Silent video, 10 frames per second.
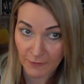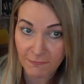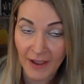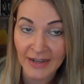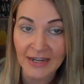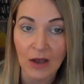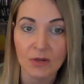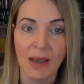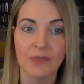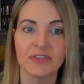to find out
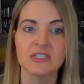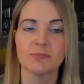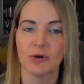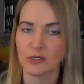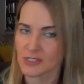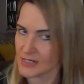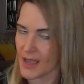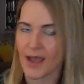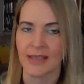about this person.